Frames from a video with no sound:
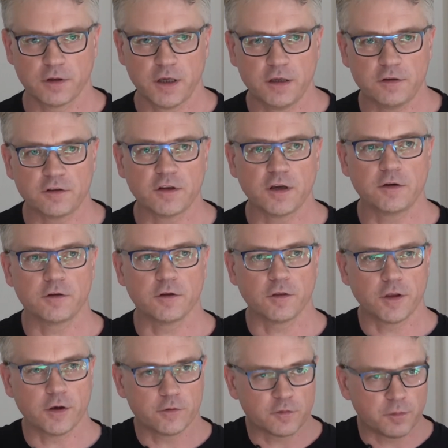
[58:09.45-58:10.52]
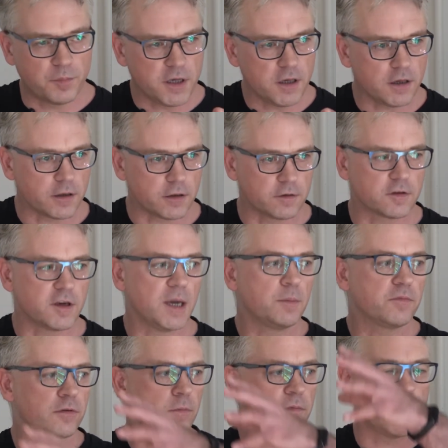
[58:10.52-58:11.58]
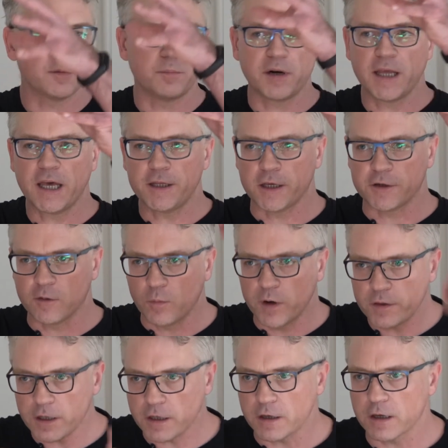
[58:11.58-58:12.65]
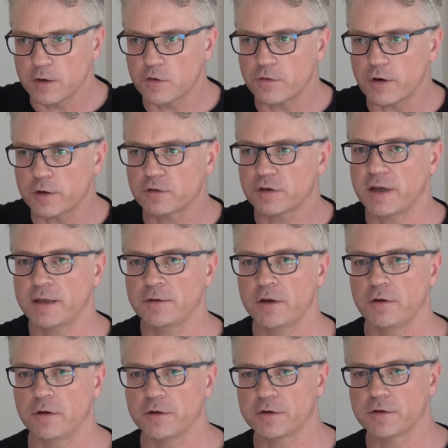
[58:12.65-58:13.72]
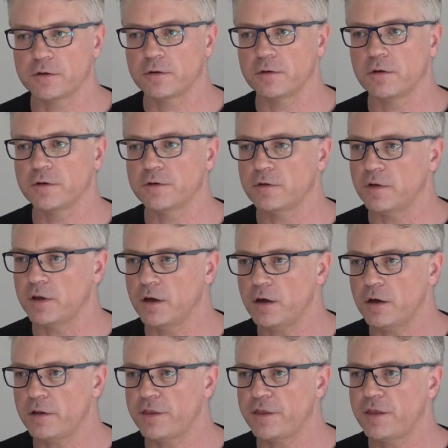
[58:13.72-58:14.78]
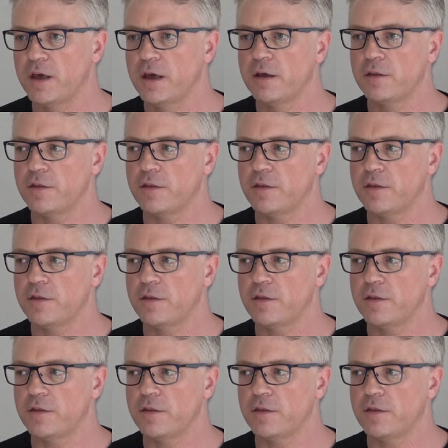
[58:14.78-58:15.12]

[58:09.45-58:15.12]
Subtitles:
He said that those beings came from that planet, and when they crash-landed onto the Earth,